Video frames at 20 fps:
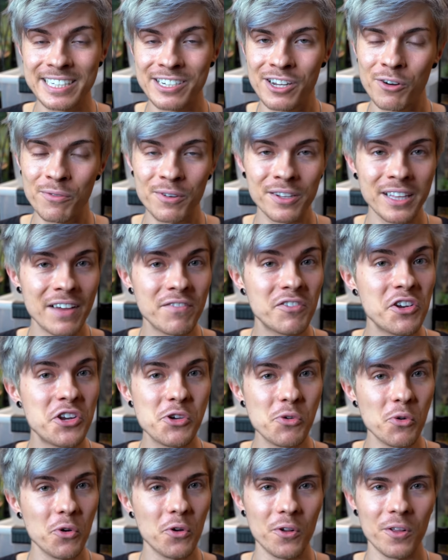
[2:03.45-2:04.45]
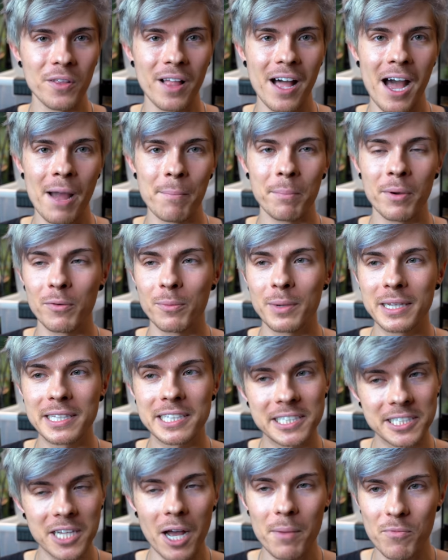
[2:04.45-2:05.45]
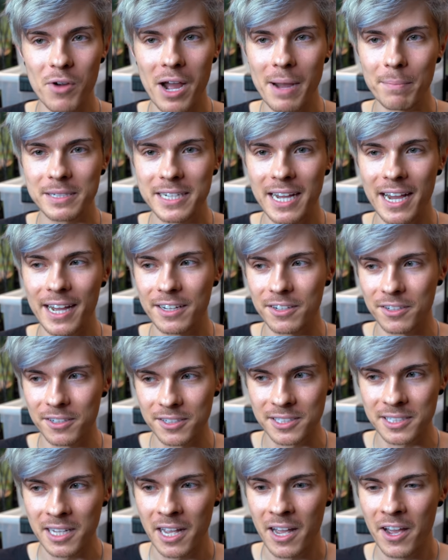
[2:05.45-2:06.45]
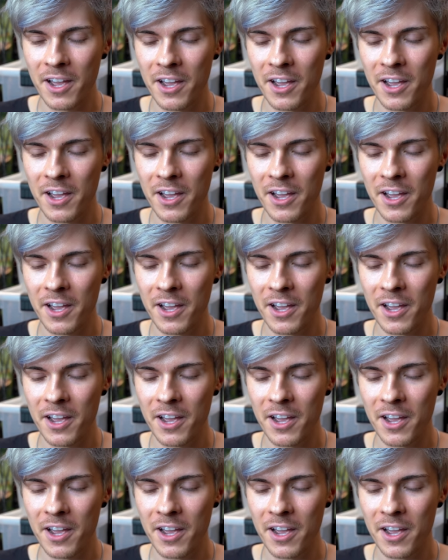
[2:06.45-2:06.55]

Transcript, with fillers: You don't really have to do a whole lot. But with some reptiles,